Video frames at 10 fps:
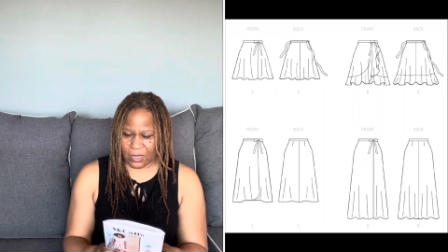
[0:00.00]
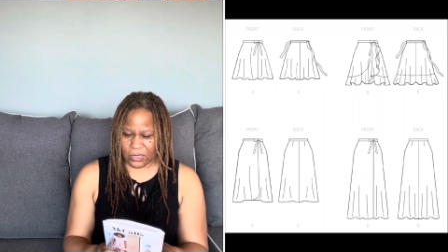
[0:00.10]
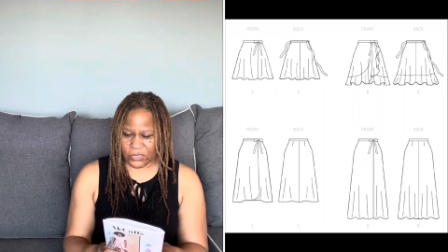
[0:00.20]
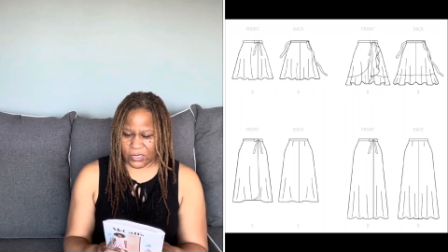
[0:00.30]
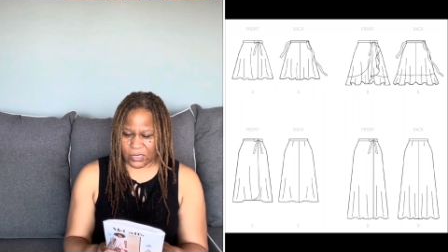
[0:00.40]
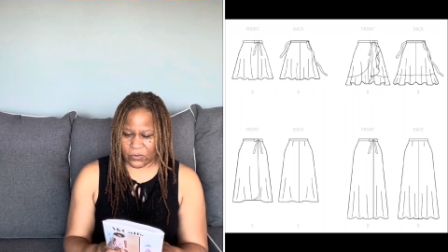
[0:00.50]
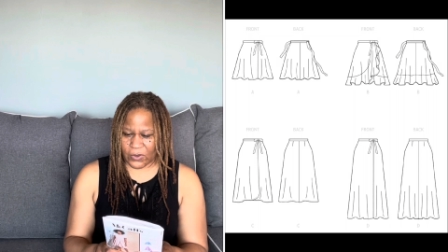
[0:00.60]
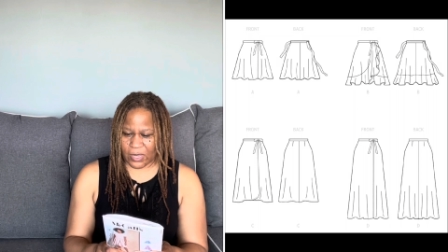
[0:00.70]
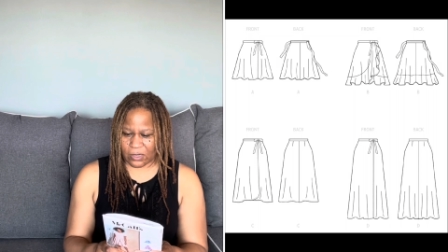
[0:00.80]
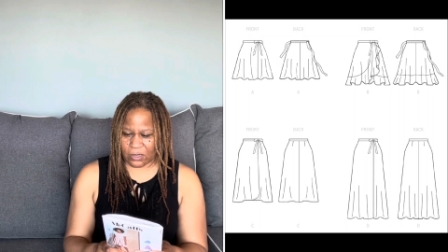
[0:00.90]
just a
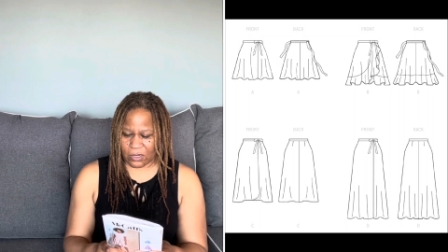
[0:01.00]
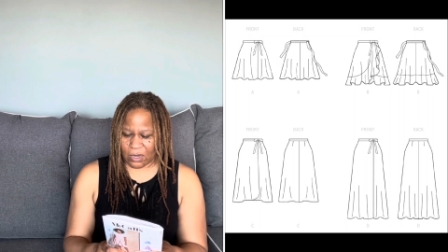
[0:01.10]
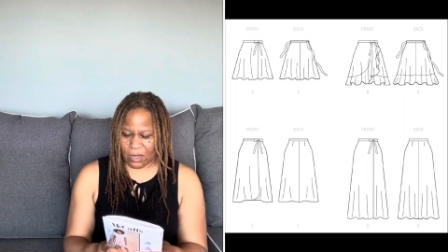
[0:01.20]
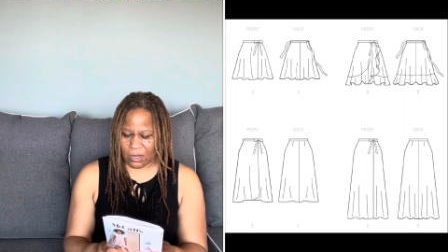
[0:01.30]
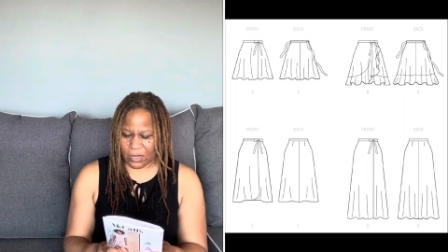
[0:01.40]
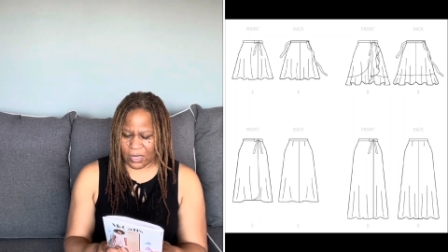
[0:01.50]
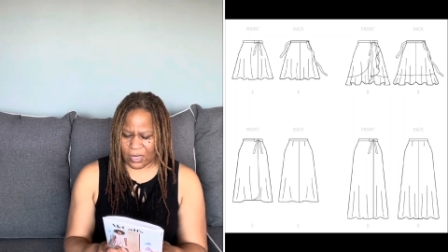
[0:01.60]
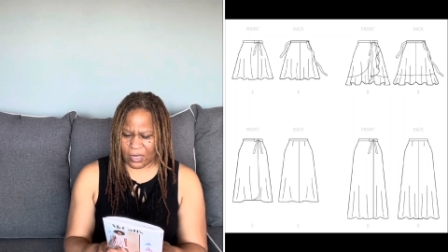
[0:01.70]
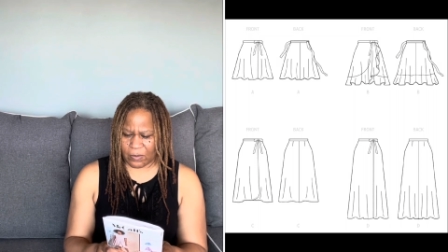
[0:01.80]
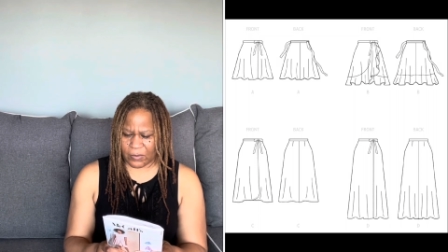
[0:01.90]
regular long
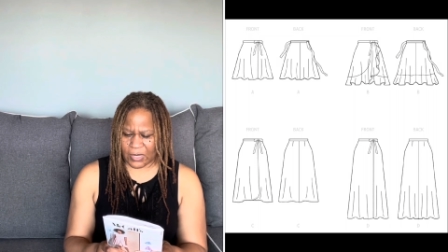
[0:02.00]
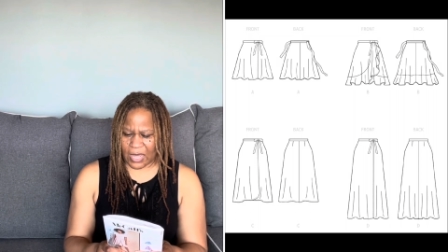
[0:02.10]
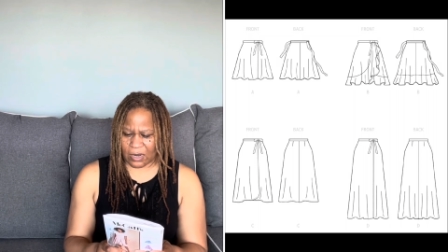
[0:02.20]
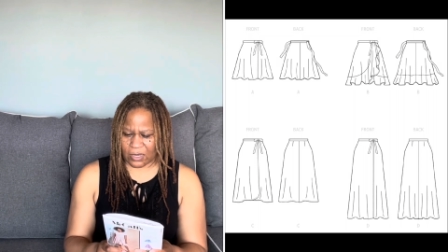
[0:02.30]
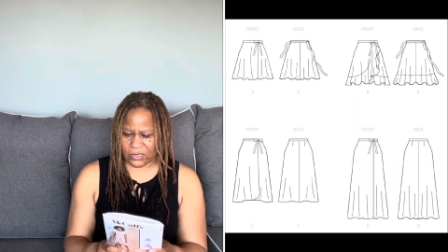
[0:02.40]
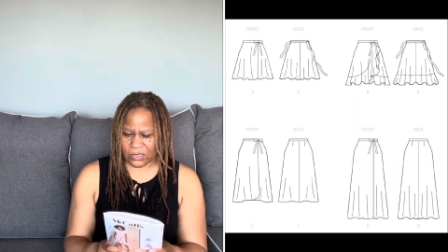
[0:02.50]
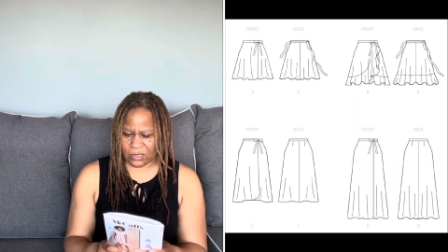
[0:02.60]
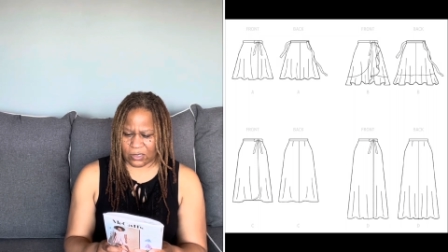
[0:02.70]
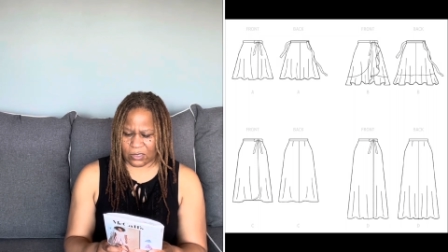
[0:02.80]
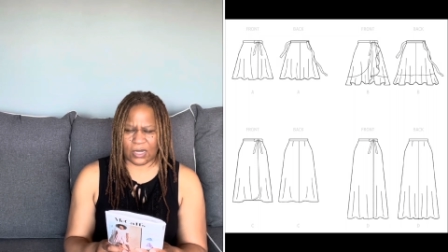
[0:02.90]
hem. That actually
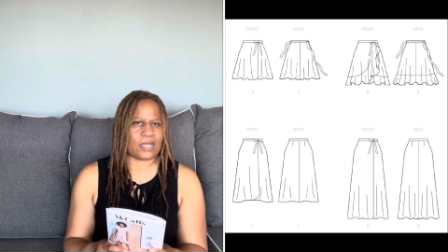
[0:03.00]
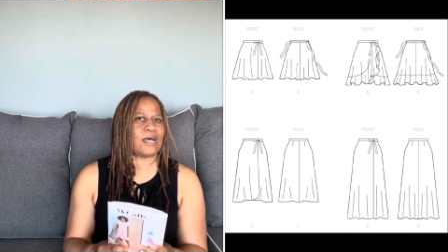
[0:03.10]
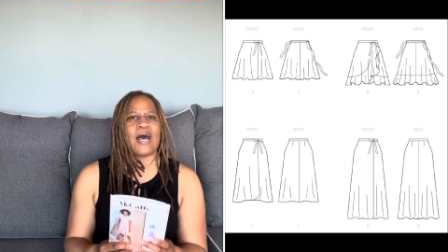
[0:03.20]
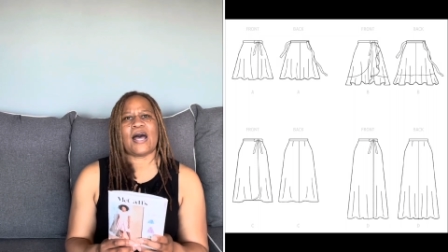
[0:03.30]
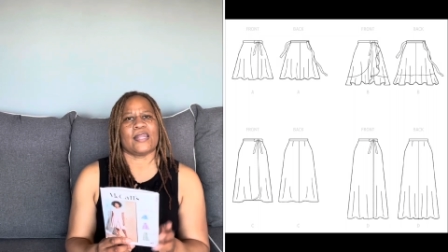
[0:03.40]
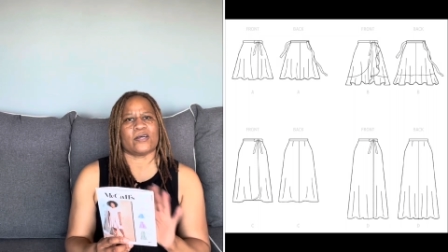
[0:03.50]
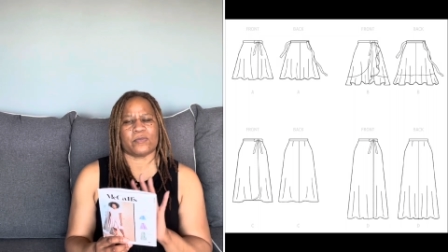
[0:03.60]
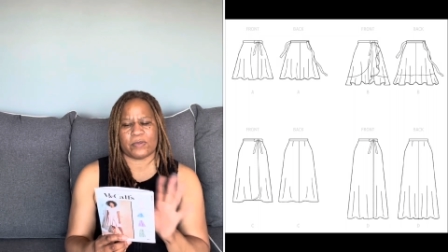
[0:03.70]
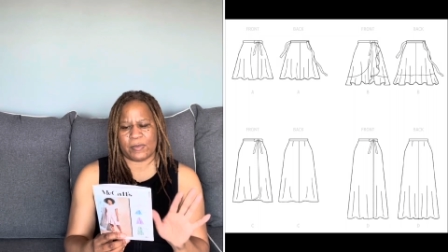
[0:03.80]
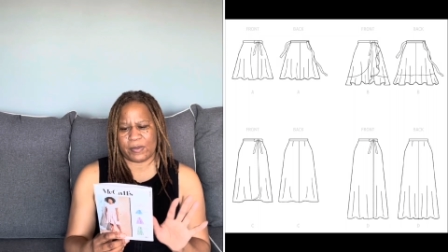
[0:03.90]
looked like a high-low,
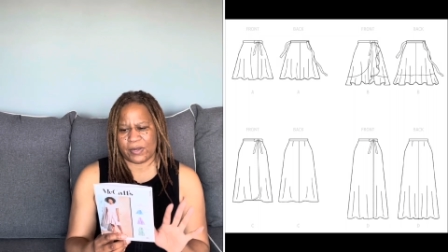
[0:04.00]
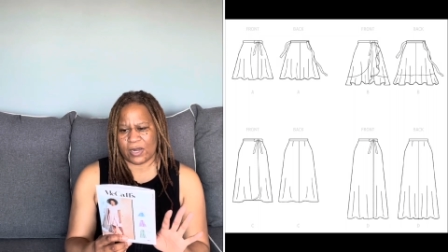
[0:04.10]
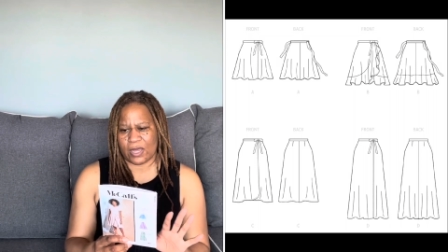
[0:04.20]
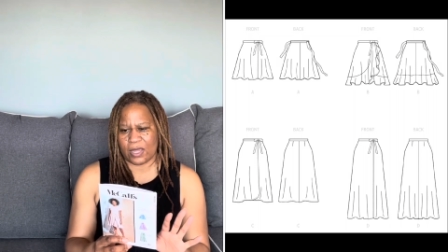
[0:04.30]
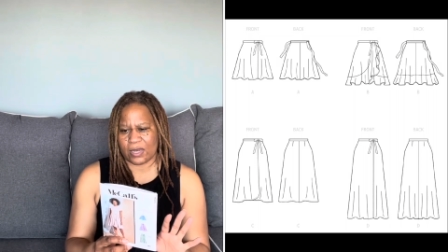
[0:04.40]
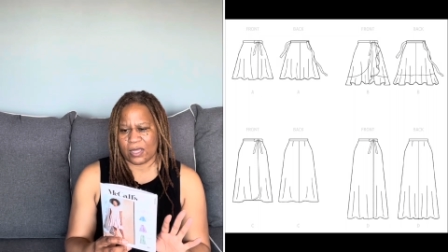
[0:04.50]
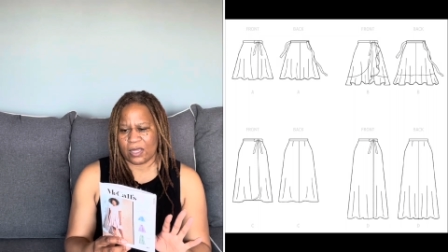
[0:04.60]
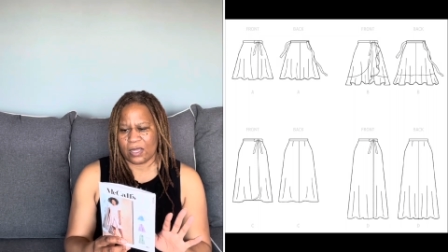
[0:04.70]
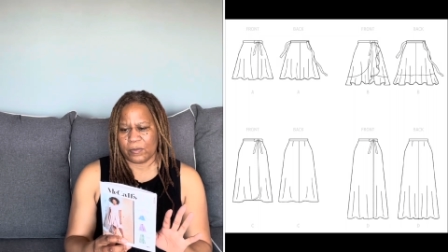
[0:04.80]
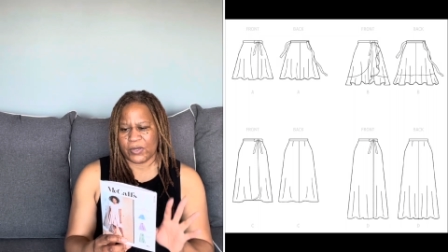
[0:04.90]
but maybe not.
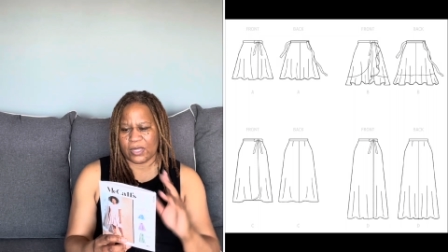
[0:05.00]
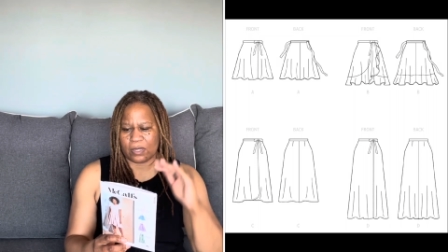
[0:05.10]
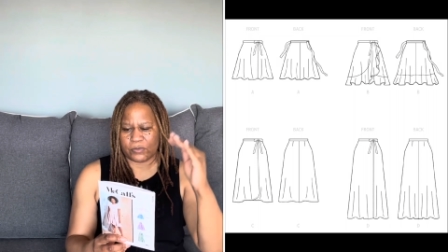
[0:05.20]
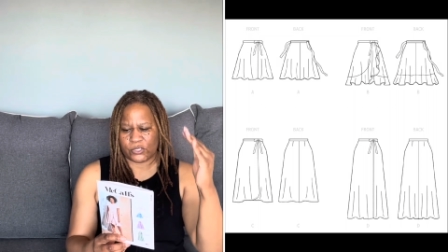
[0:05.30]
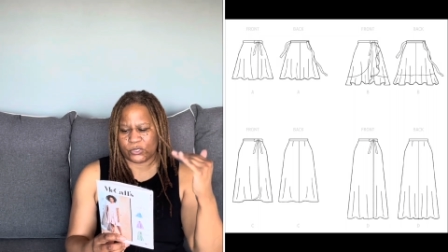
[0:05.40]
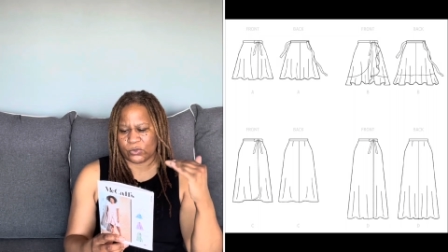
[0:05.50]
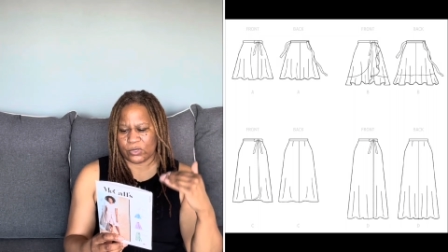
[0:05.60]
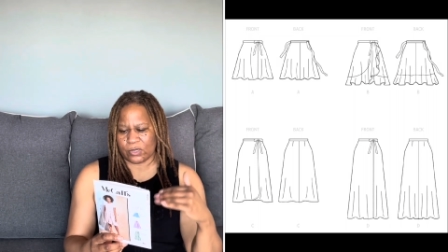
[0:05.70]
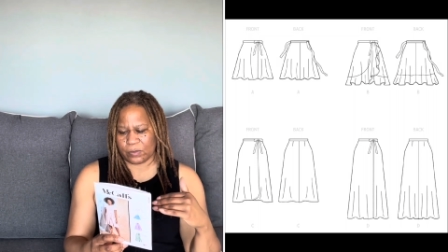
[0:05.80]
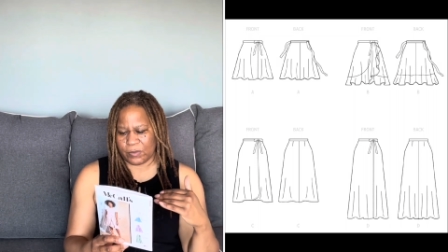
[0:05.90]
But it comes
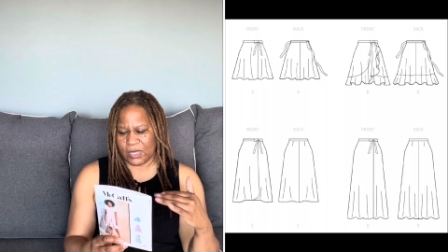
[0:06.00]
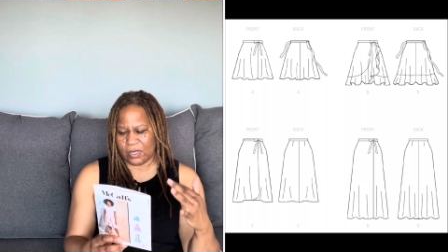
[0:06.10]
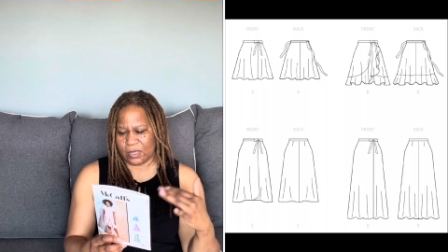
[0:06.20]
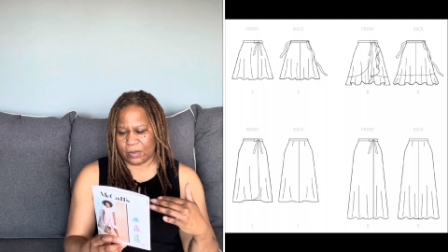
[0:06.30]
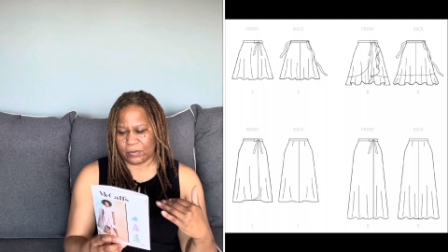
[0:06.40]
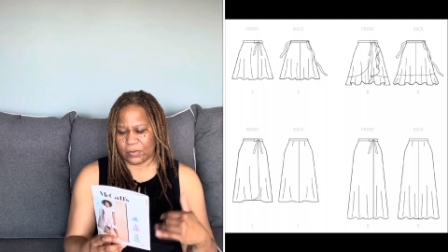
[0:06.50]
short, medium,